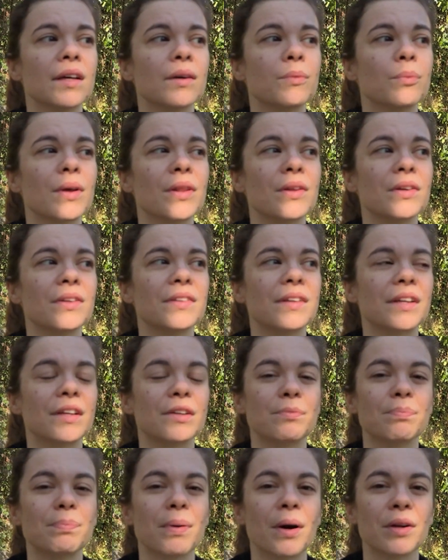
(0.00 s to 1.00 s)
whether
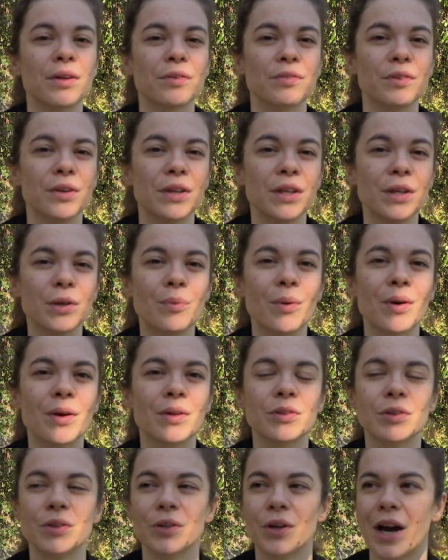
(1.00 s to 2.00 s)
they're part of your inner
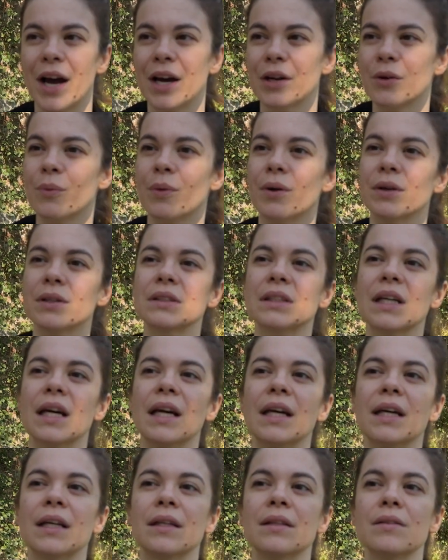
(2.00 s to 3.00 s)
world or your outer world,
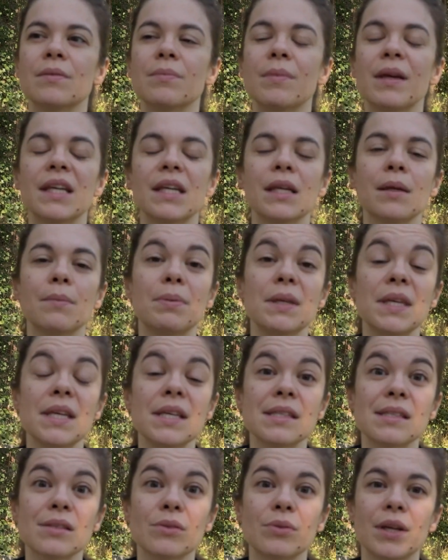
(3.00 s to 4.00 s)
and making
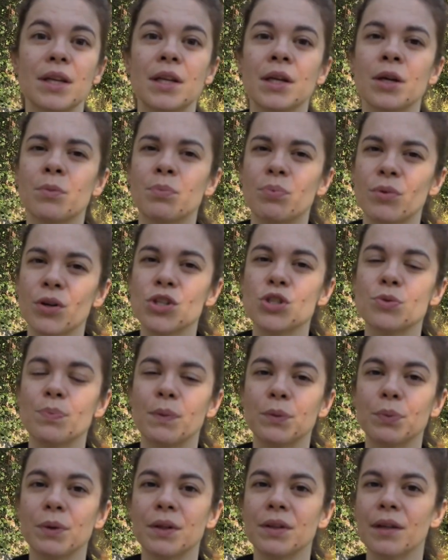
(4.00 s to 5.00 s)
peace, creating a bridge
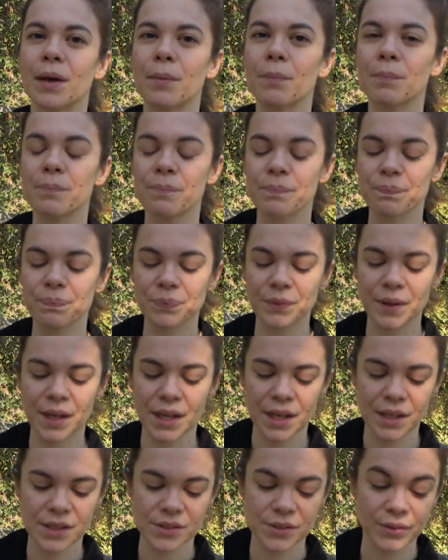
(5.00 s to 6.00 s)
between them.
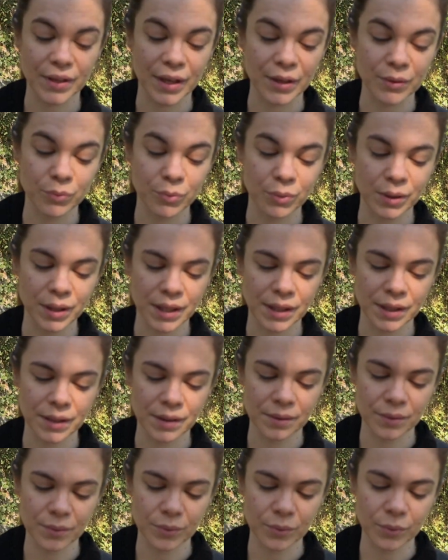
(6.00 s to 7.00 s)
So that really,
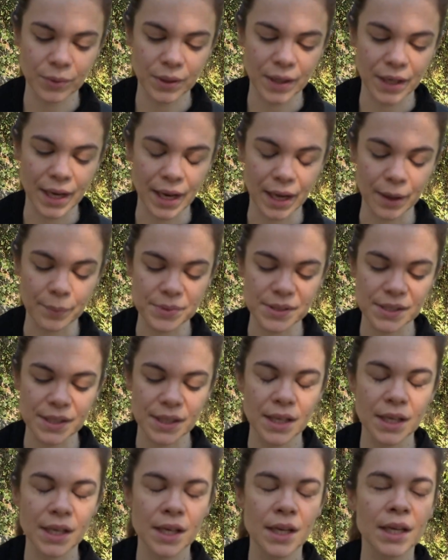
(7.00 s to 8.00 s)
really helps.
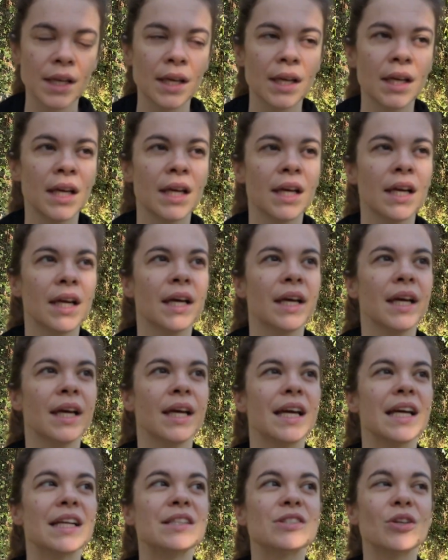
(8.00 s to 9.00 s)

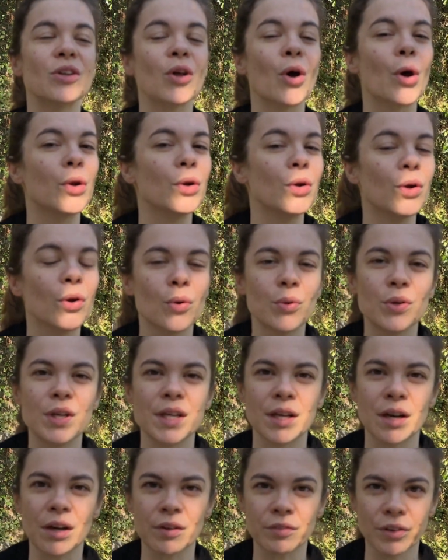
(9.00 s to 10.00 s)
It's an
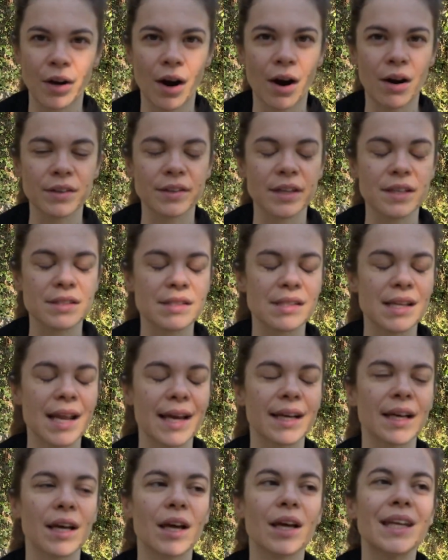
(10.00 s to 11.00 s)
unloading of the heart. It's
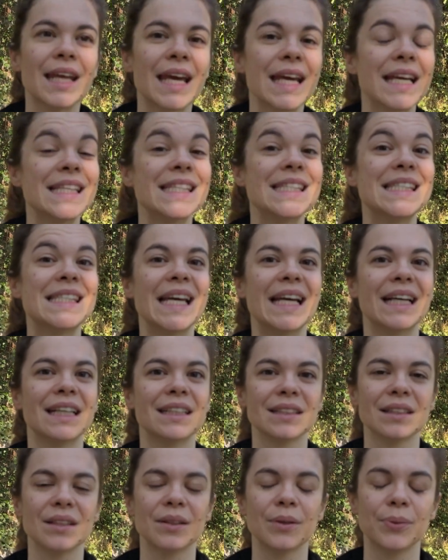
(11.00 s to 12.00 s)
like an
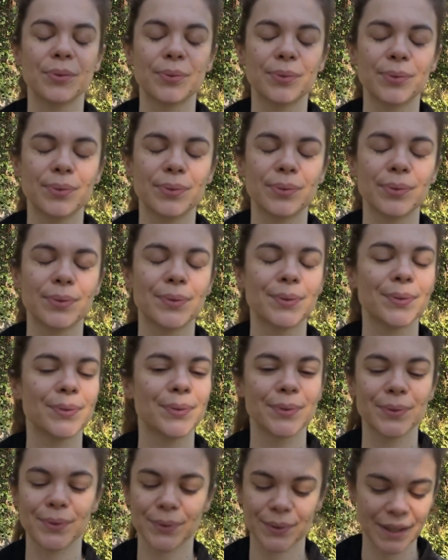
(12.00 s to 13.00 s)
exhale.
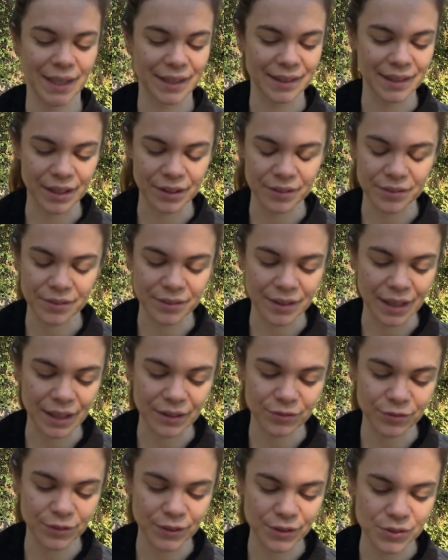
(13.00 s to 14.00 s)
And that
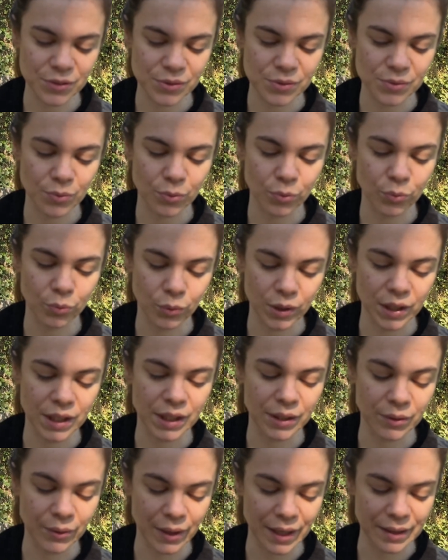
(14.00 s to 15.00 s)
feels
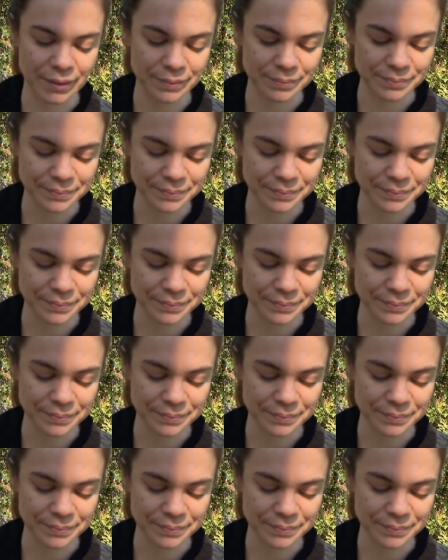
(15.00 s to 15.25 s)
really great.